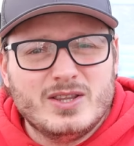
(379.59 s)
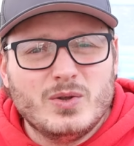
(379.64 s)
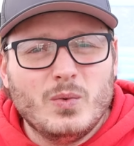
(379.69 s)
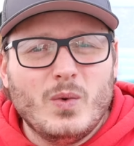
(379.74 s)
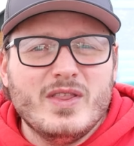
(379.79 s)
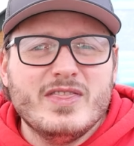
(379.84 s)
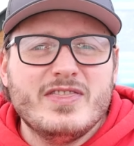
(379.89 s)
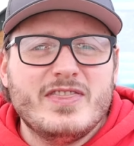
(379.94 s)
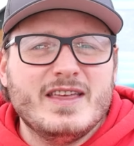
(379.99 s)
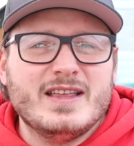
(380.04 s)
The
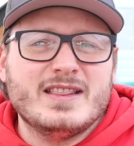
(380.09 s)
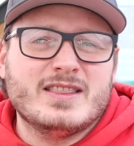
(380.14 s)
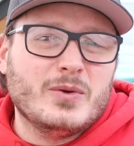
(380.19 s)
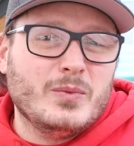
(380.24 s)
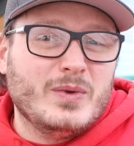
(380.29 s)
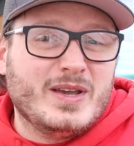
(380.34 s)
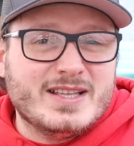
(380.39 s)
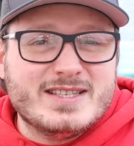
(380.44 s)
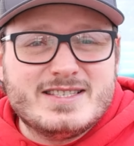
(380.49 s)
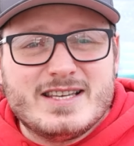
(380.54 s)
one thing
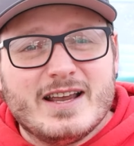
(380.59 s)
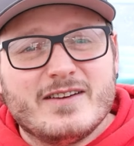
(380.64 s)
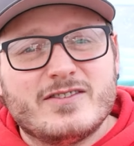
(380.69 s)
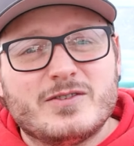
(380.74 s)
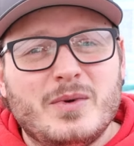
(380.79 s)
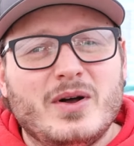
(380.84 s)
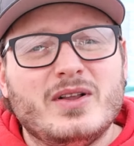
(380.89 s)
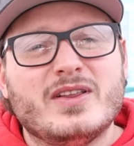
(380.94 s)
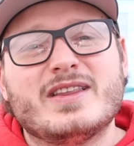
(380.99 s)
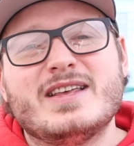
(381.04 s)
that we can take
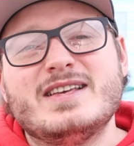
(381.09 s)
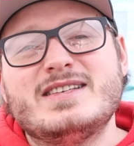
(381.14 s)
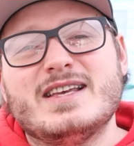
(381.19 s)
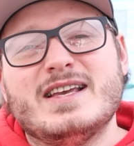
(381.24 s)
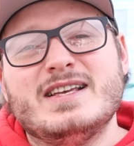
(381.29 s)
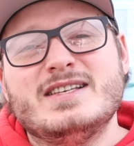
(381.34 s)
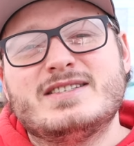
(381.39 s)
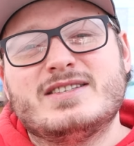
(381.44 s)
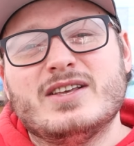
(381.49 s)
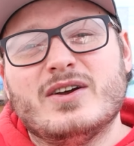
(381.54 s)
from all of this
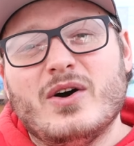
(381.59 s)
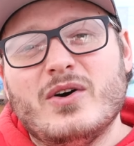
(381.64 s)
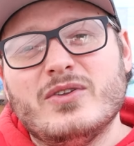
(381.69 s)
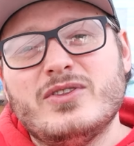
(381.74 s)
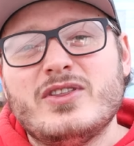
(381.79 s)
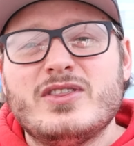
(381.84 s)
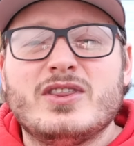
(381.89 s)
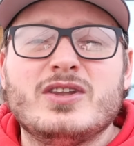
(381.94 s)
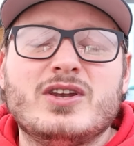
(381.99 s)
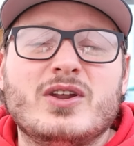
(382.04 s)
is that
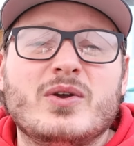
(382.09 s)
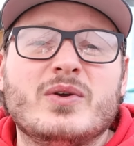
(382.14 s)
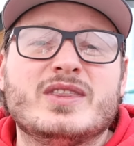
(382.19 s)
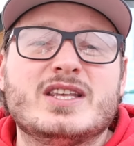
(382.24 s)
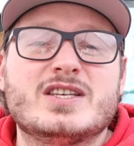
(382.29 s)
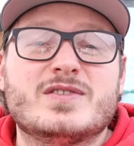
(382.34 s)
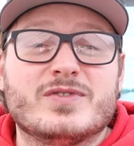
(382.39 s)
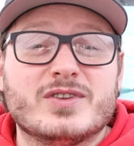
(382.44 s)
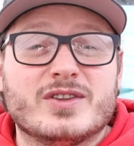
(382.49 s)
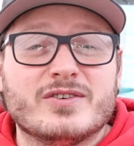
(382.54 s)
other than
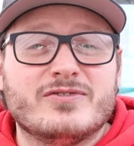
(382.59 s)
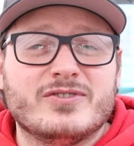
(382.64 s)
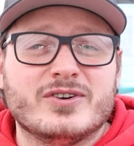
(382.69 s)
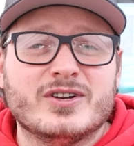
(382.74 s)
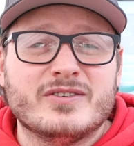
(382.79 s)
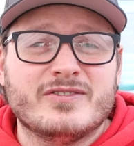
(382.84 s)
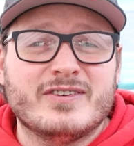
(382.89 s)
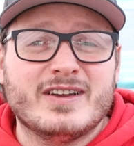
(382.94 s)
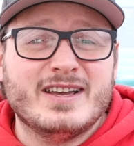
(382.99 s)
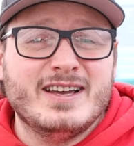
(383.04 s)
doing this for the fun
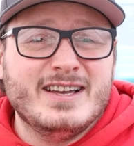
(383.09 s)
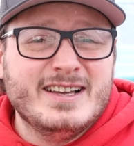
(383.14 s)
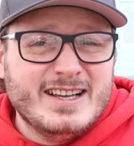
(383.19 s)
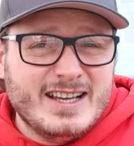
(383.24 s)
of it,